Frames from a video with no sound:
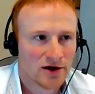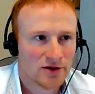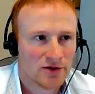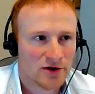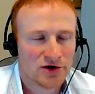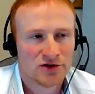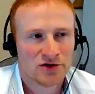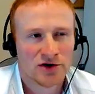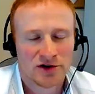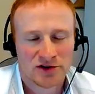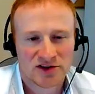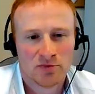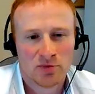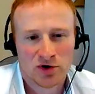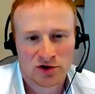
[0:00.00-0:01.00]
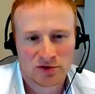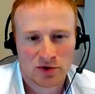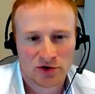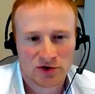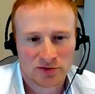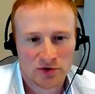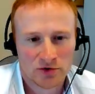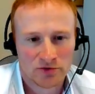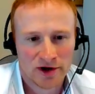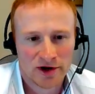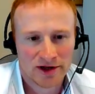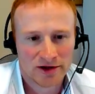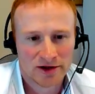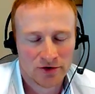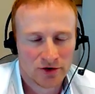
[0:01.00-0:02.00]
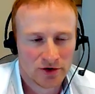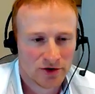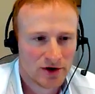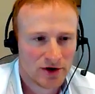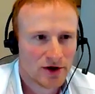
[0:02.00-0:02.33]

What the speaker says: the design as simple as possible, really, and not